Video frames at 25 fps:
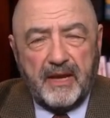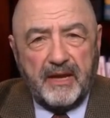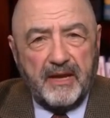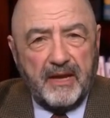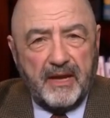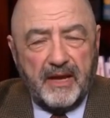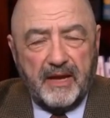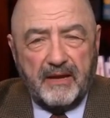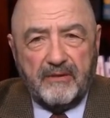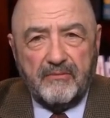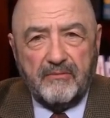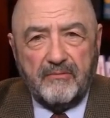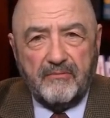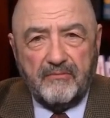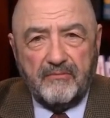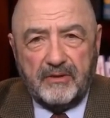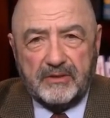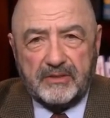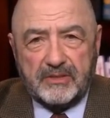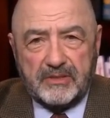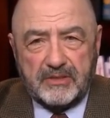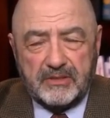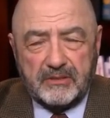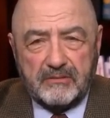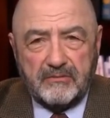And
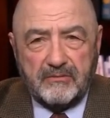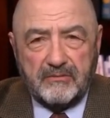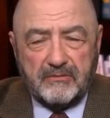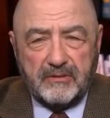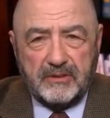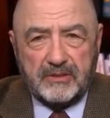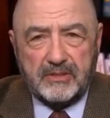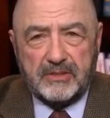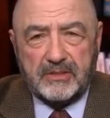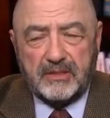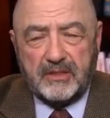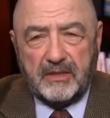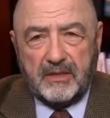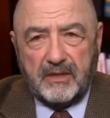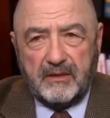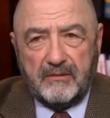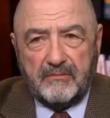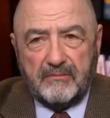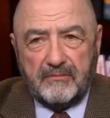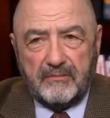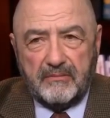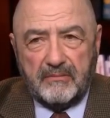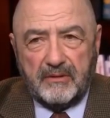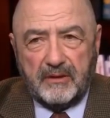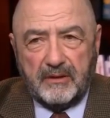what's
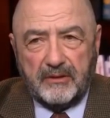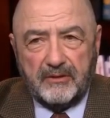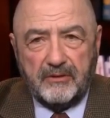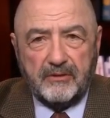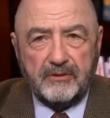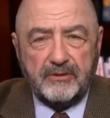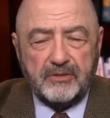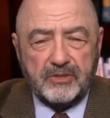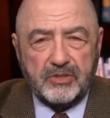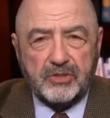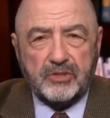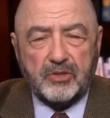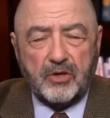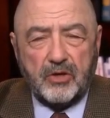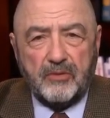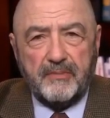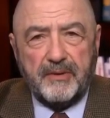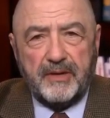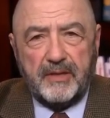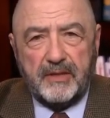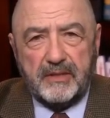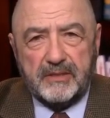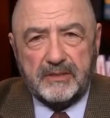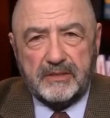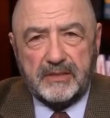a little
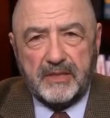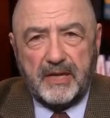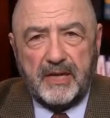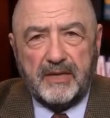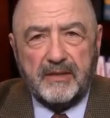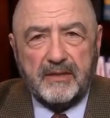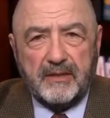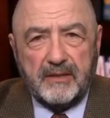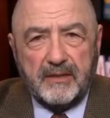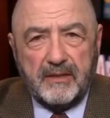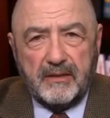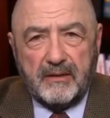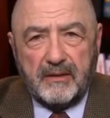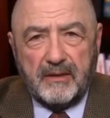disturbing is that